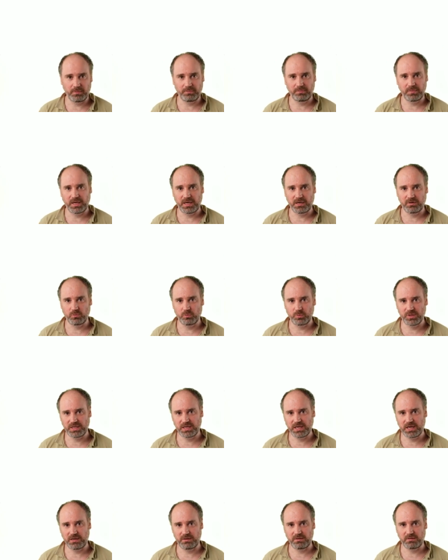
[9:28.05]
And we
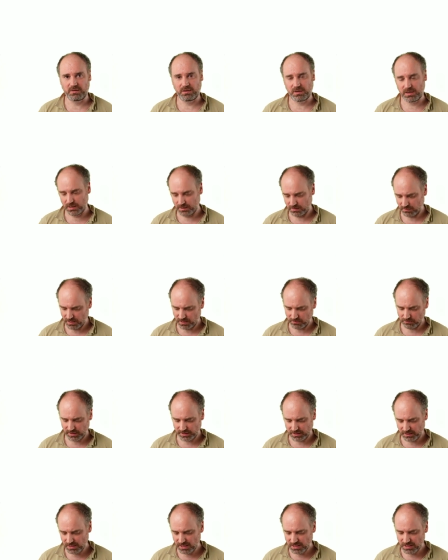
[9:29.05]
can have like
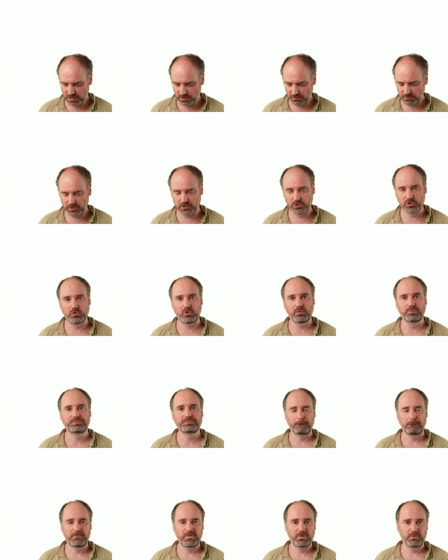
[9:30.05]
individual
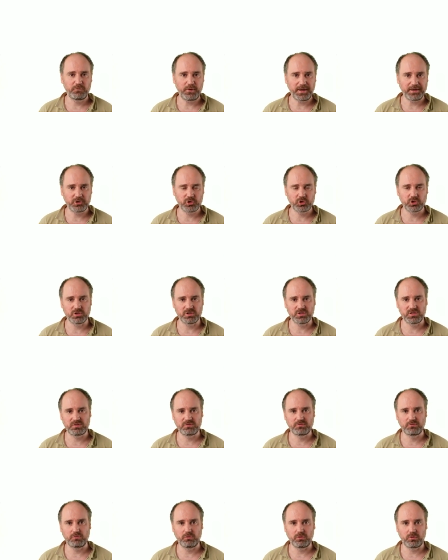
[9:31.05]
functions
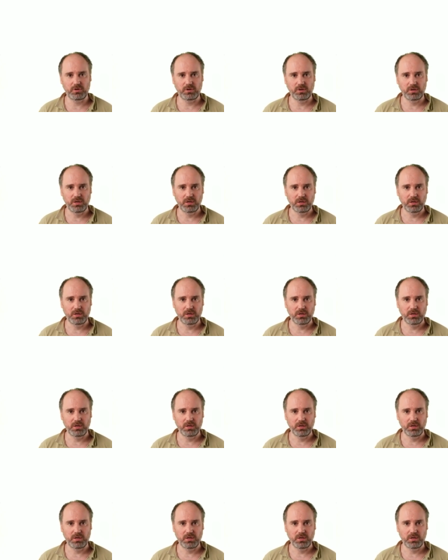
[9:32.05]
for